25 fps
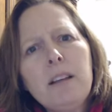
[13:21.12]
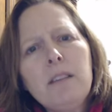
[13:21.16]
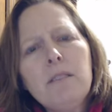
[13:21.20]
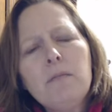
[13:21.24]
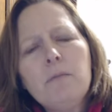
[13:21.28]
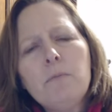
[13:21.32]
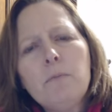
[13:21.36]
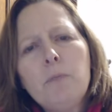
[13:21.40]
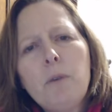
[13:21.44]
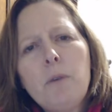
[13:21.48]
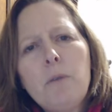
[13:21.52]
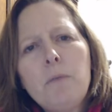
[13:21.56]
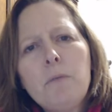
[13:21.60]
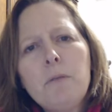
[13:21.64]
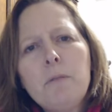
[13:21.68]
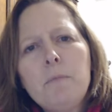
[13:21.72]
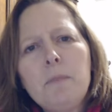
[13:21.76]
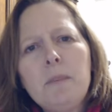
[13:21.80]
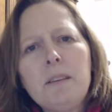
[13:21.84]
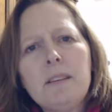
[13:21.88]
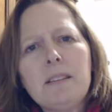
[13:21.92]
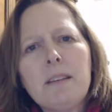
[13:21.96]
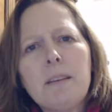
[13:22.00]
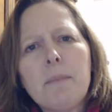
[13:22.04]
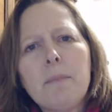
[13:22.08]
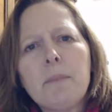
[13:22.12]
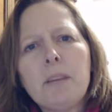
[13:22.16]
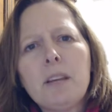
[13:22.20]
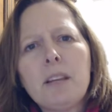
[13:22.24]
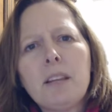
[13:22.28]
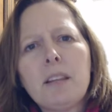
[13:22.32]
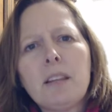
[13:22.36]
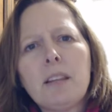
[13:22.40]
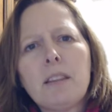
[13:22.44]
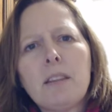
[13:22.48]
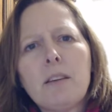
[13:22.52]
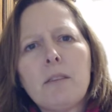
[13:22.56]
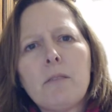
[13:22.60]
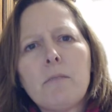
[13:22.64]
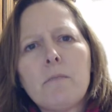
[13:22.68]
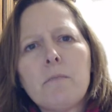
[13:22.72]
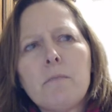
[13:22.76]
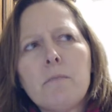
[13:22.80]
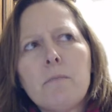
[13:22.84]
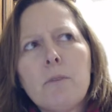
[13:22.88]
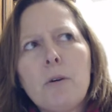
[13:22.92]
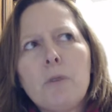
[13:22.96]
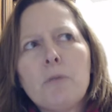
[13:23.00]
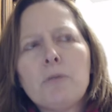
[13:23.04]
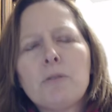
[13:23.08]
what what would be something that they're
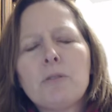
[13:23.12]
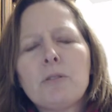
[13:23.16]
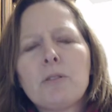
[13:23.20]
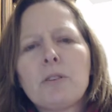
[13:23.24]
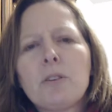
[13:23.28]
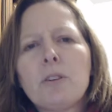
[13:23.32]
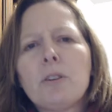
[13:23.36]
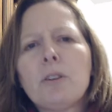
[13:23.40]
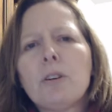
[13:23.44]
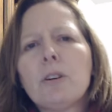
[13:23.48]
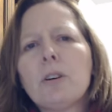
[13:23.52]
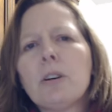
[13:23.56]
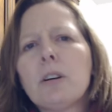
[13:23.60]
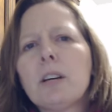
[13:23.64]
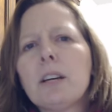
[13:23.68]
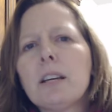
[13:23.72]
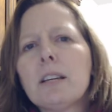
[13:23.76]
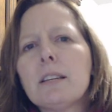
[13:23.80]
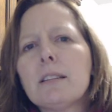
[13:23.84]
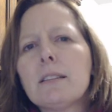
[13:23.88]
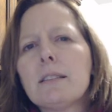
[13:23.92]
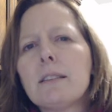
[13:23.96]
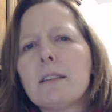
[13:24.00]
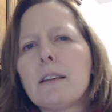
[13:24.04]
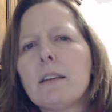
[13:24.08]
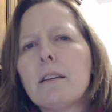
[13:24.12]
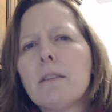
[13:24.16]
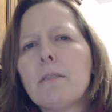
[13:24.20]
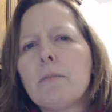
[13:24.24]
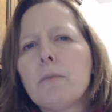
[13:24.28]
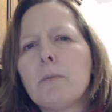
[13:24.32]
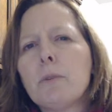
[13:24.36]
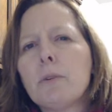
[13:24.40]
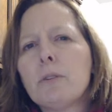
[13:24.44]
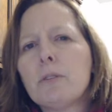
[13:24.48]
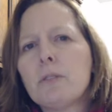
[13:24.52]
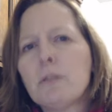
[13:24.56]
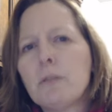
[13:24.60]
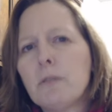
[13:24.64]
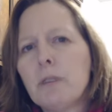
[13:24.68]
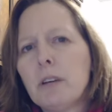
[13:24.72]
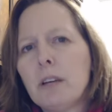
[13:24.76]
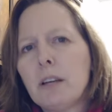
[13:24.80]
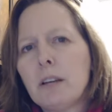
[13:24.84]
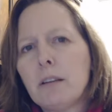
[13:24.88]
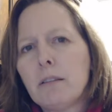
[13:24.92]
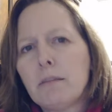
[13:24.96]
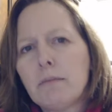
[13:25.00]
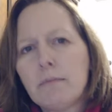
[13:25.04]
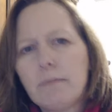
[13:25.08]
most curious that we're
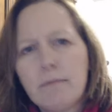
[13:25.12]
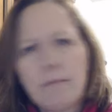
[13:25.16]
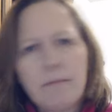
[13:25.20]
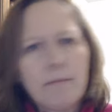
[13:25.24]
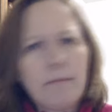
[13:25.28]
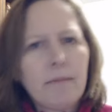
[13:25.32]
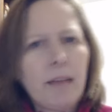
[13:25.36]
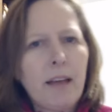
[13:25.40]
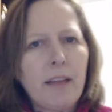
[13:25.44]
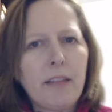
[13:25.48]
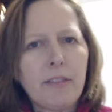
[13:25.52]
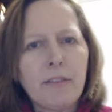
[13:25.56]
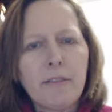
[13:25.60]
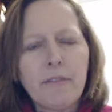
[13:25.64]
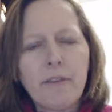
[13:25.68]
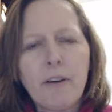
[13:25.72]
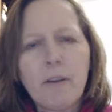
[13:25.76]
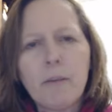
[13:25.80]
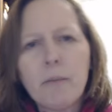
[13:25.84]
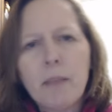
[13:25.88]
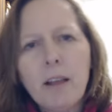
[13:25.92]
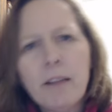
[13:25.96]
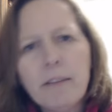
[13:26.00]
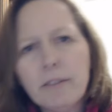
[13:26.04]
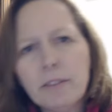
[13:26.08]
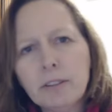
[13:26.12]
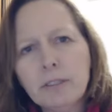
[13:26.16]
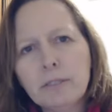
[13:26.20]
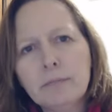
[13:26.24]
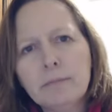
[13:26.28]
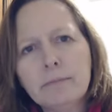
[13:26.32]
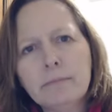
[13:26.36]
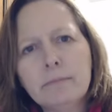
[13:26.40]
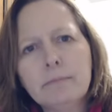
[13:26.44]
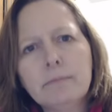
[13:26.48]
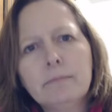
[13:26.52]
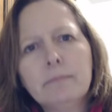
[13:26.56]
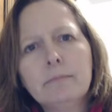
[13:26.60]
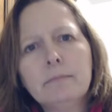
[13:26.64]
doing at the farm level?